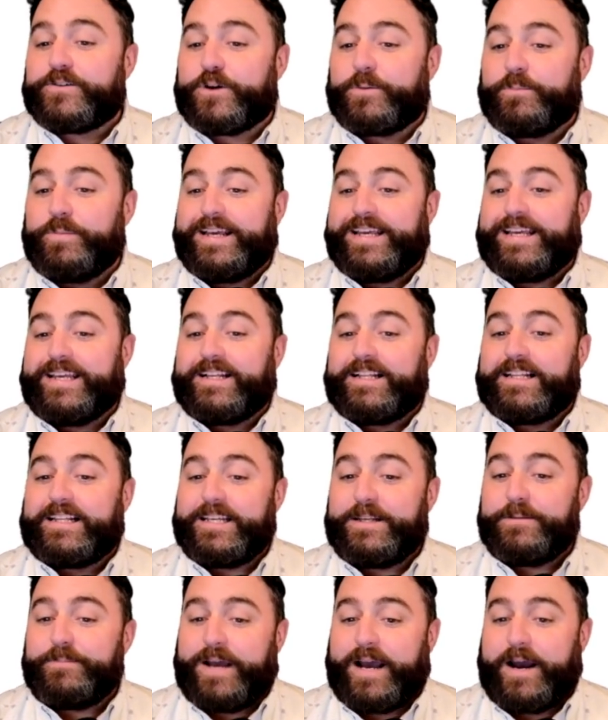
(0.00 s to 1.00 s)
are making
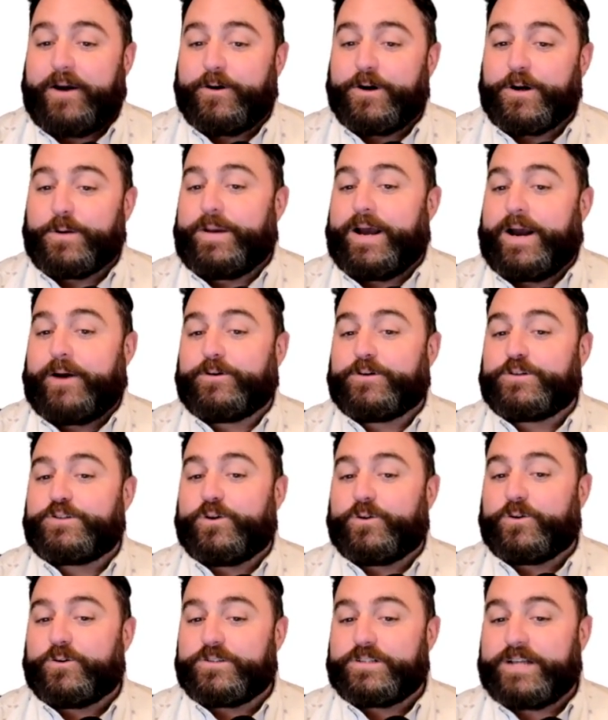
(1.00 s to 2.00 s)
clean power to power
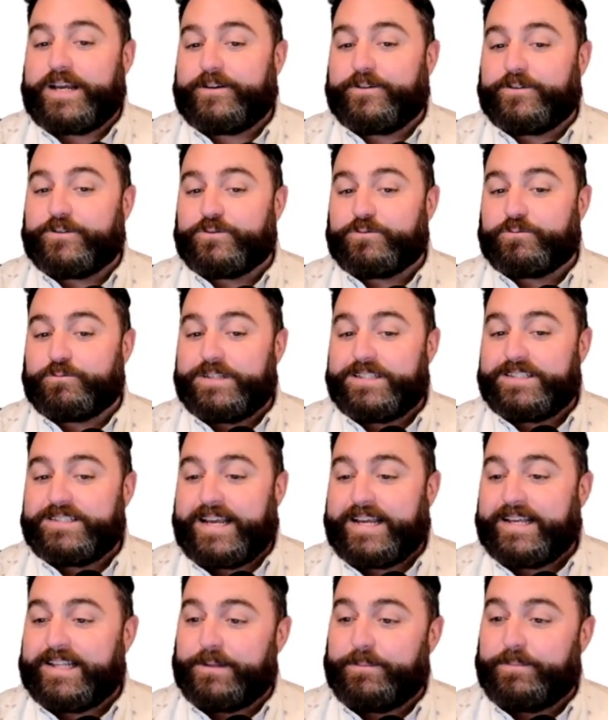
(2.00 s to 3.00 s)
Solar Cycle's
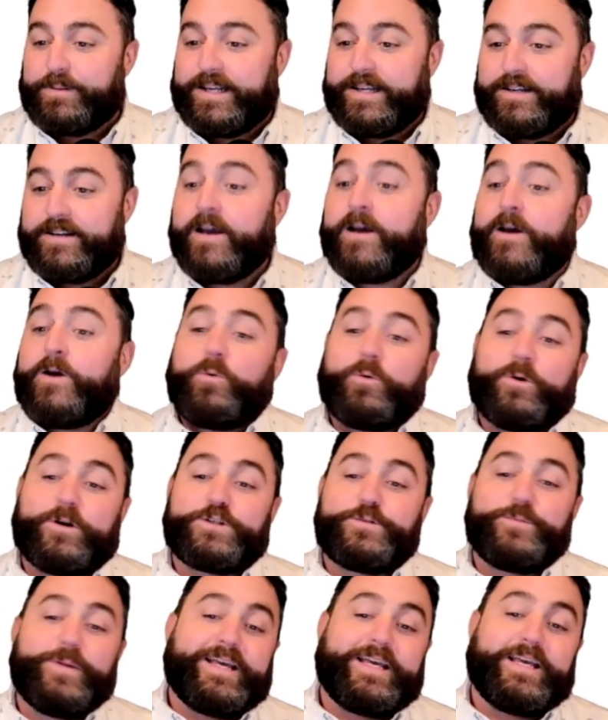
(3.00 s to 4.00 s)
recycling plant, where
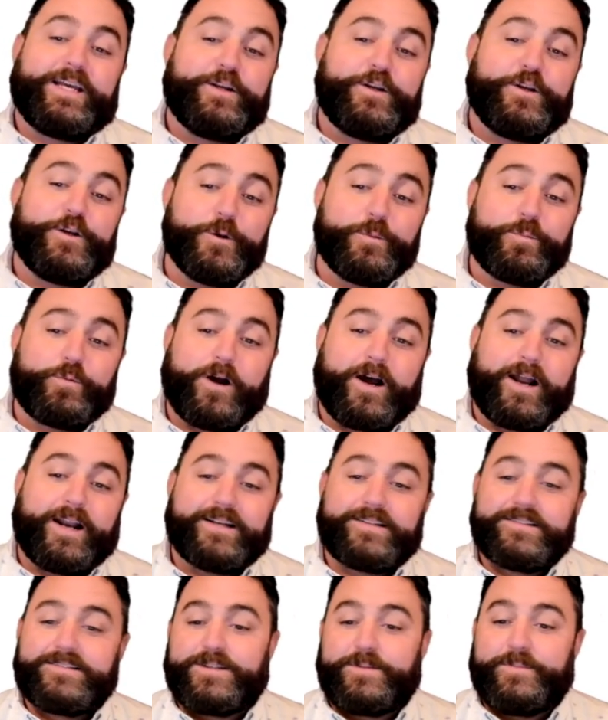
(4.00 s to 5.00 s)
it's making new
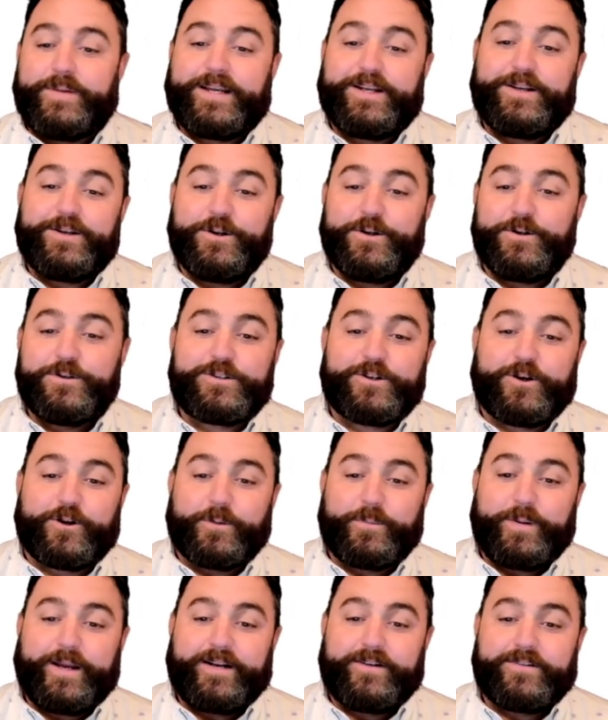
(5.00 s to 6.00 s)
products to make new
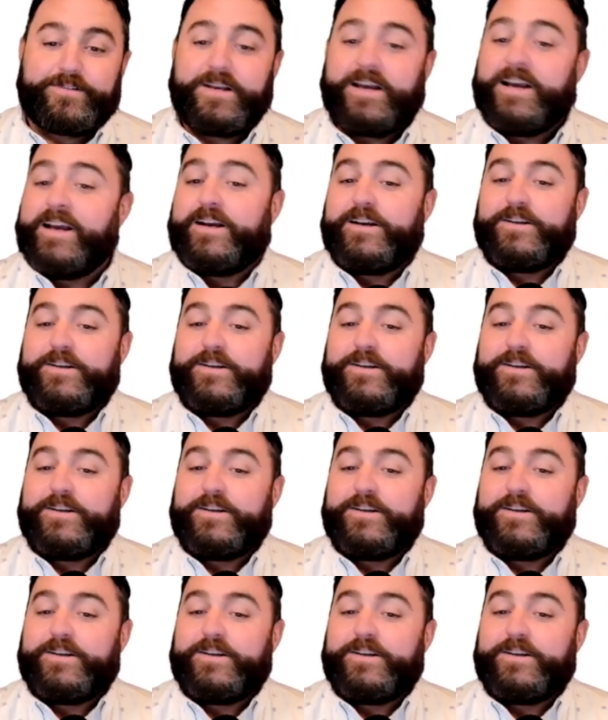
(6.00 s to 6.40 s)
solar panels.